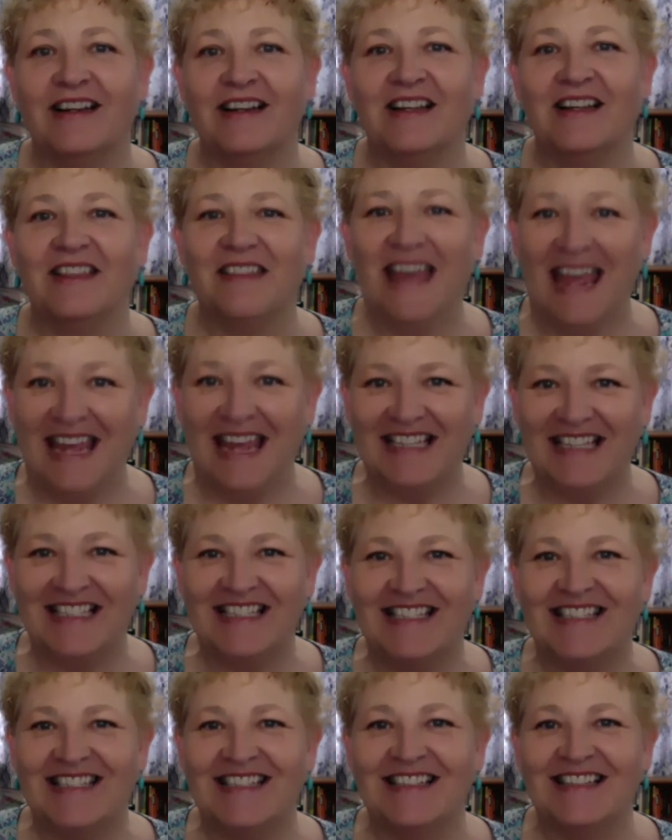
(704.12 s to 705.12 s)

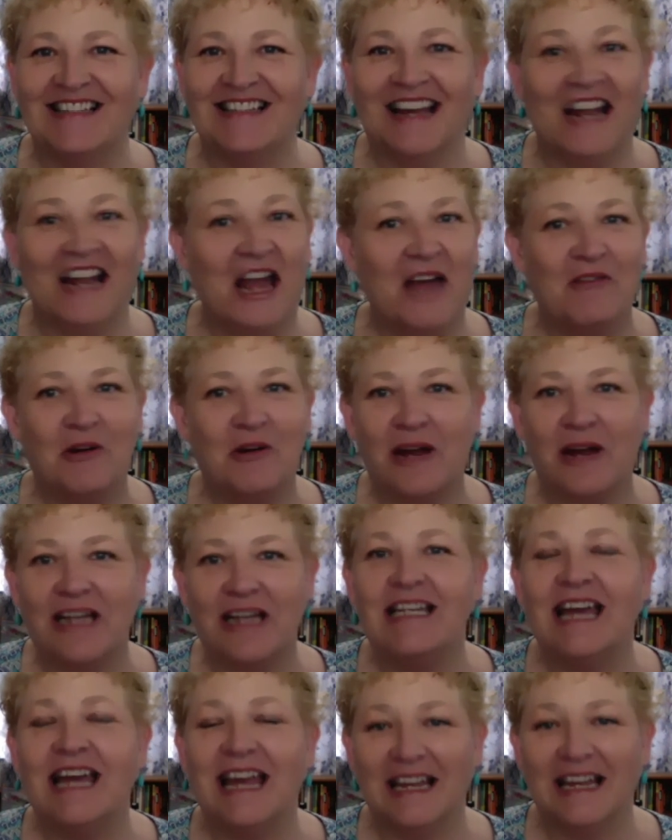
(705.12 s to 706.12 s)
Thanks, and have a great
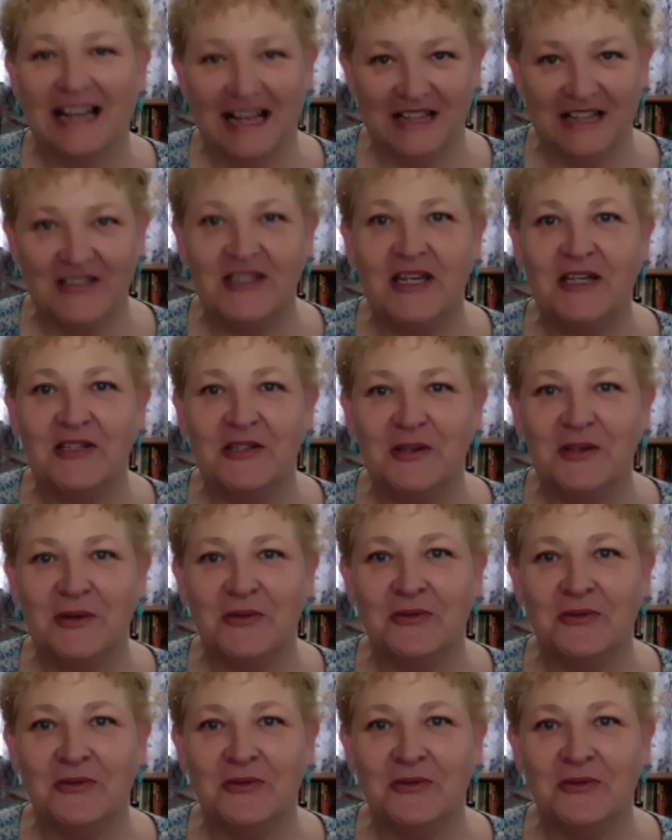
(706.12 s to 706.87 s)
day. I'll see you soon.